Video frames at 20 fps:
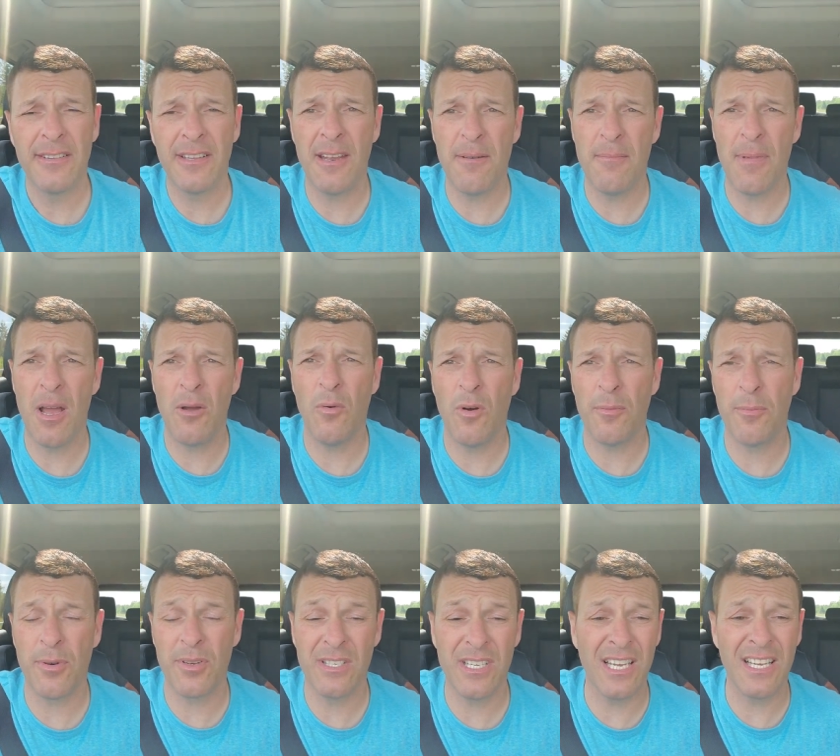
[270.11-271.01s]
than my
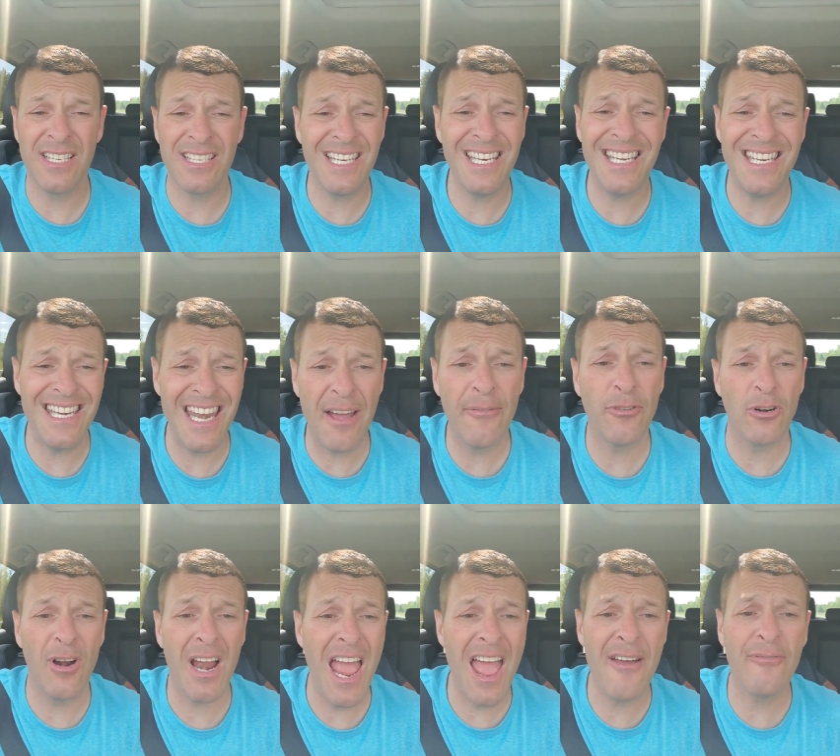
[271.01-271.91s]
1% because he
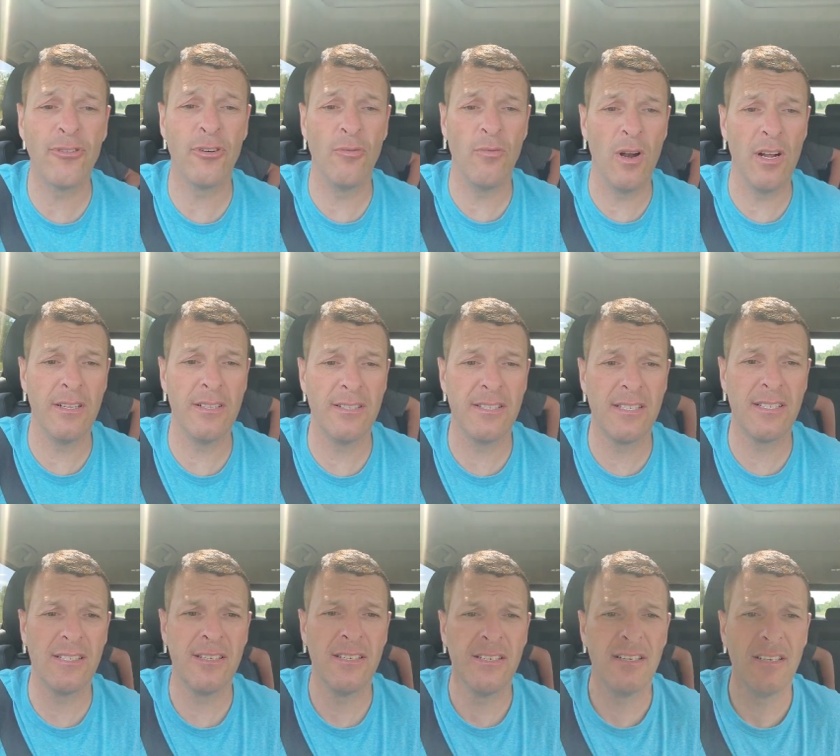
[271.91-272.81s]
never, ever
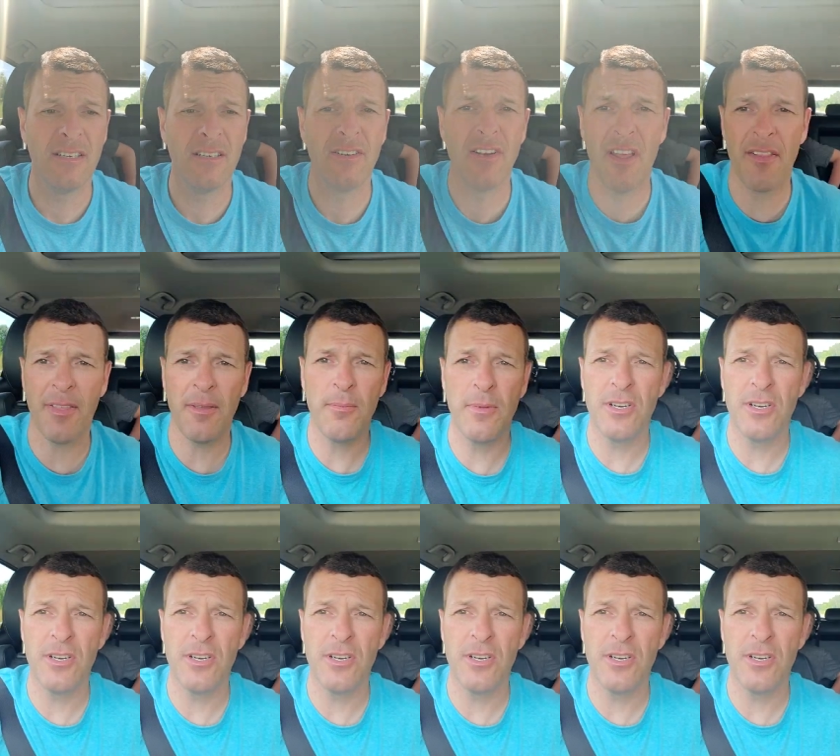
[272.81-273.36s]
runs nothing